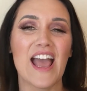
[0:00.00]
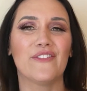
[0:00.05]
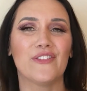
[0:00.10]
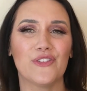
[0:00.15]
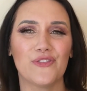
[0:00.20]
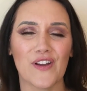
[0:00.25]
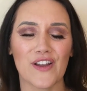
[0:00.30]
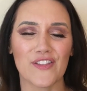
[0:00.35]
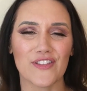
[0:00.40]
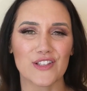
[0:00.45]
If you
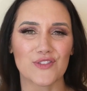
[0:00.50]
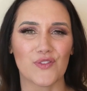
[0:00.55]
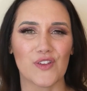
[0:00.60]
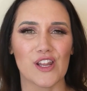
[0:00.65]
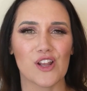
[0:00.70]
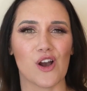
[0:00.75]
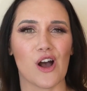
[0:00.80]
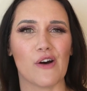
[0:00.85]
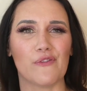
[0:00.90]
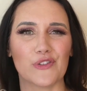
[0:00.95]
found this
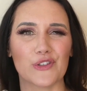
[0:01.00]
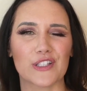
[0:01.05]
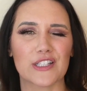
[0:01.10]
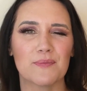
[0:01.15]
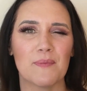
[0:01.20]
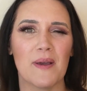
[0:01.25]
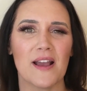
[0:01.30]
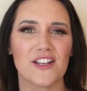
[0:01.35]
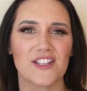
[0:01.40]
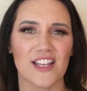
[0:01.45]
video helpful,
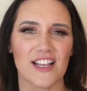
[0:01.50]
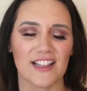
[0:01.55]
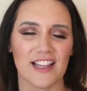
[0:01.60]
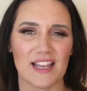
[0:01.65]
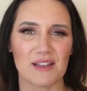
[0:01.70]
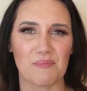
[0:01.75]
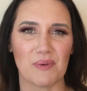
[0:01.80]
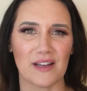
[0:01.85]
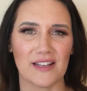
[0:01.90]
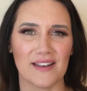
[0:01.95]
smash that
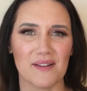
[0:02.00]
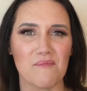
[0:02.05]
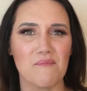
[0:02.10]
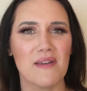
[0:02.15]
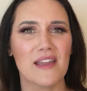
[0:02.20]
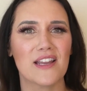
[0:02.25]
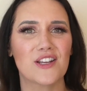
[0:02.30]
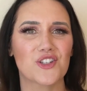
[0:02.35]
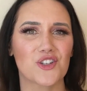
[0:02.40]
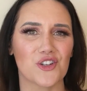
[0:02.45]
like button,
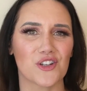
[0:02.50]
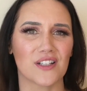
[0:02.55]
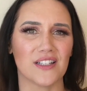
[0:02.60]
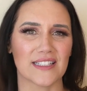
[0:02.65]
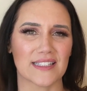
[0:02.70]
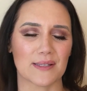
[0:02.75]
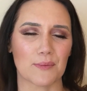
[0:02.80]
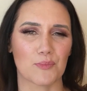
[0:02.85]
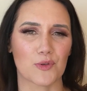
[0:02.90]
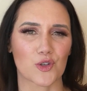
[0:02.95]
make sure you click
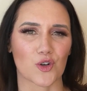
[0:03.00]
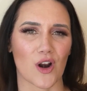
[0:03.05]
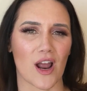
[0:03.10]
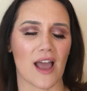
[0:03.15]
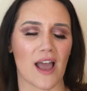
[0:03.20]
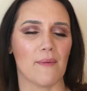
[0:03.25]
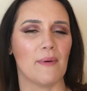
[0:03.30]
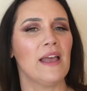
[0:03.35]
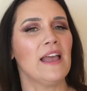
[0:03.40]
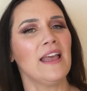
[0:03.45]

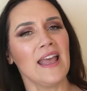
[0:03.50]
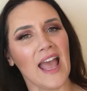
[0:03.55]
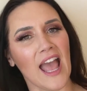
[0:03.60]
subscribe,